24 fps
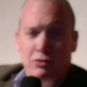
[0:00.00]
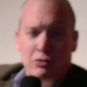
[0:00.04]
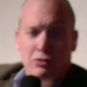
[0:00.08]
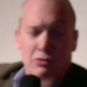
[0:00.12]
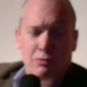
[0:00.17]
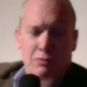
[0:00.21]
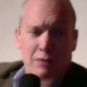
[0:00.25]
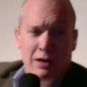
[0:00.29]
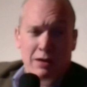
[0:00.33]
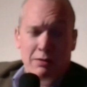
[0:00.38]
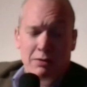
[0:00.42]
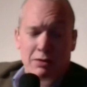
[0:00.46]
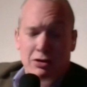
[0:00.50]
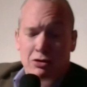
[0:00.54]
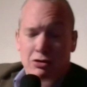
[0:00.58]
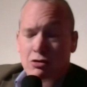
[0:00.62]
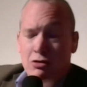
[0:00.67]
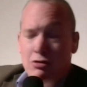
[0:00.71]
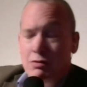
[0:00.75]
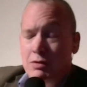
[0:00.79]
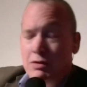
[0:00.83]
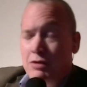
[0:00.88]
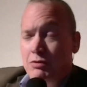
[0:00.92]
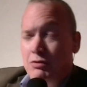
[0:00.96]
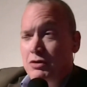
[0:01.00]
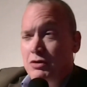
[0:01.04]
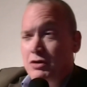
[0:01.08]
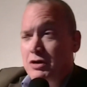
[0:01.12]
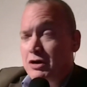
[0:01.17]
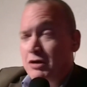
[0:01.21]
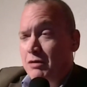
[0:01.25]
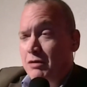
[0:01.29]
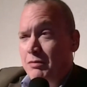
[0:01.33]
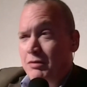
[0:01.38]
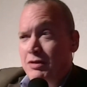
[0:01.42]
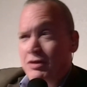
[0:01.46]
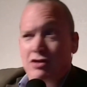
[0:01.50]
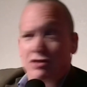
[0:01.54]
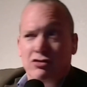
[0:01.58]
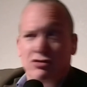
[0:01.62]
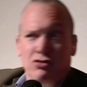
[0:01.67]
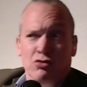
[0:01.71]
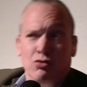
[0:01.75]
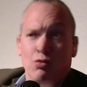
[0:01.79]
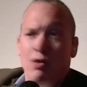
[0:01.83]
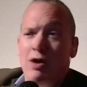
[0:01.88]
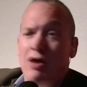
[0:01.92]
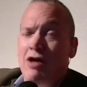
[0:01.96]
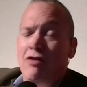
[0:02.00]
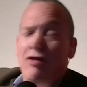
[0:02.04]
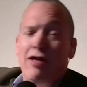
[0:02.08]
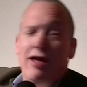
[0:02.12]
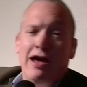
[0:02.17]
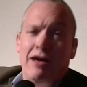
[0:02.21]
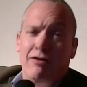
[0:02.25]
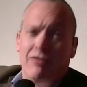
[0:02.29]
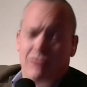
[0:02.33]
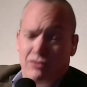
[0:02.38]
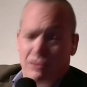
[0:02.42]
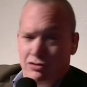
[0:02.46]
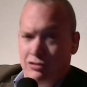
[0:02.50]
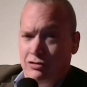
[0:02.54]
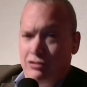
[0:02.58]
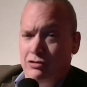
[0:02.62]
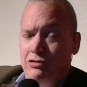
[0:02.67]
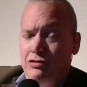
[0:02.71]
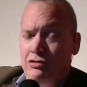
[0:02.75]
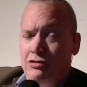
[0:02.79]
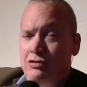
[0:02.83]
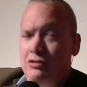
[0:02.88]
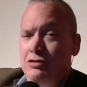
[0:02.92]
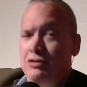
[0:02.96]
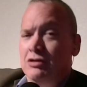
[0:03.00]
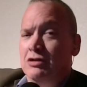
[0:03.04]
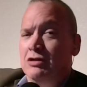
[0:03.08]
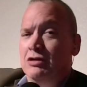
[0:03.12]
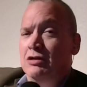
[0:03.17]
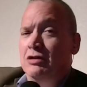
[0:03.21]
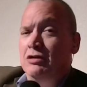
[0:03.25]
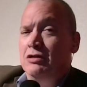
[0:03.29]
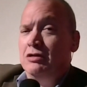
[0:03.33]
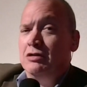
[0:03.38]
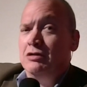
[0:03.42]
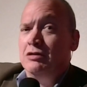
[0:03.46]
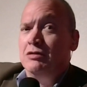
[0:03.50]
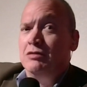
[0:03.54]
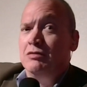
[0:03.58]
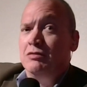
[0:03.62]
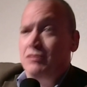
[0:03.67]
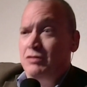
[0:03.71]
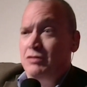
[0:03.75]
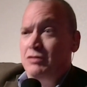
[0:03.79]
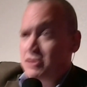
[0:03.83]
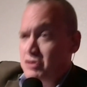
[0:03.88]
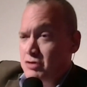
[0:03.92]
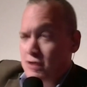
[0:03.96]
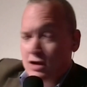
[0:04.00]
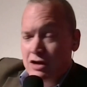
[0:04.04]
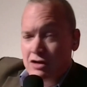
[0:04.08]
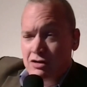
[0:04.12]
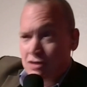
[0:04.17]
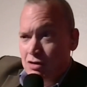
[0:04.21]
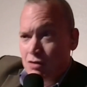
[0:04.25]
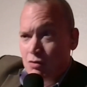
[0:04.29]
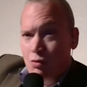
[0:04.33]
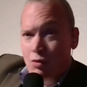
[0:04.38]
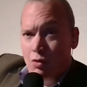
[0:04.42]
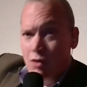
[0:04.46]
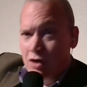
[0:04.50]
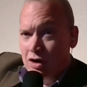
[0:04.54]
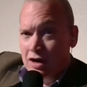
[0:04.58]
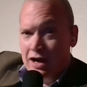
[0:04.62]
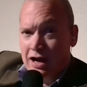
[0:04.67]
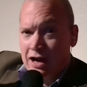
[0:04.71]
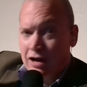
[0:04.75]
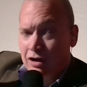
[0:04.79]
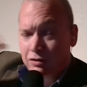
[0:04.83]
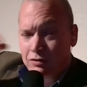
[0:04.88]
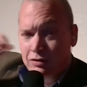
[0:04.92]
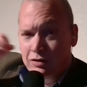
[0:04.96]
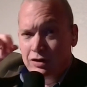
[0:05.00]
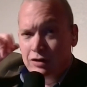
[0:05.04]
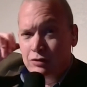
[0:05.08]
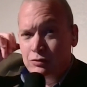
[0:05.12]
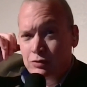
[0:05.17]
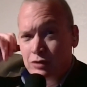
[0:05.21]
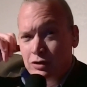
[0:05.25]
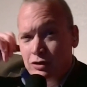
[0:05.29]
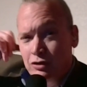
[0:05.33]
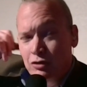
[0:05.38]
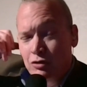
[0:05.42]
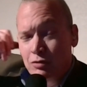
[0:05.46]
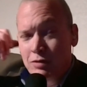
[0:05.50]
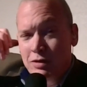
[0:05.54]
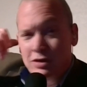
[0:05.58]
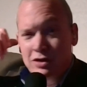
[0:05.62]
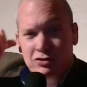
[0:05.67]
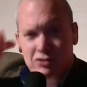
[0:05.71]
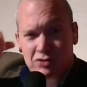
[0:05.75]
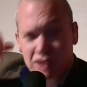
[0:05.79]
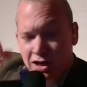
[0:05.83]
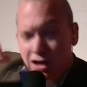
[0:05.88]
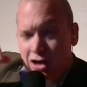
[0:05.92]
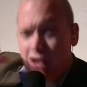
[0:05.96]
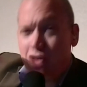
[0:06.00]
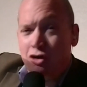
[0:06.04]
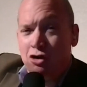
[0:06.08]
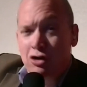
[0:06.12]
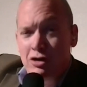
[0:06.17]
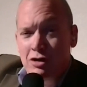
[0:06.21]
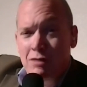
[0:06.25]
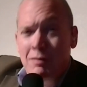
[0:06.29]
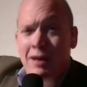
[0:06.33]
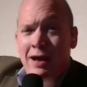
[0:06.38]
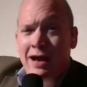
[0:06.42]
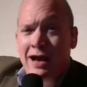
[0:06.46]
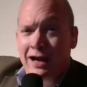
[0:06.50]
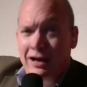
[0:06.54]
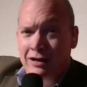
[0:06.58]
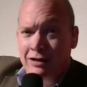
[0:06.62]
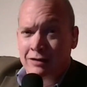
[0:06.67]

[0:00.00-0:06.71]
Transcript: Maybe Kumia will come. And this is well after it didn't work out, where Kumia said he couldn't make it.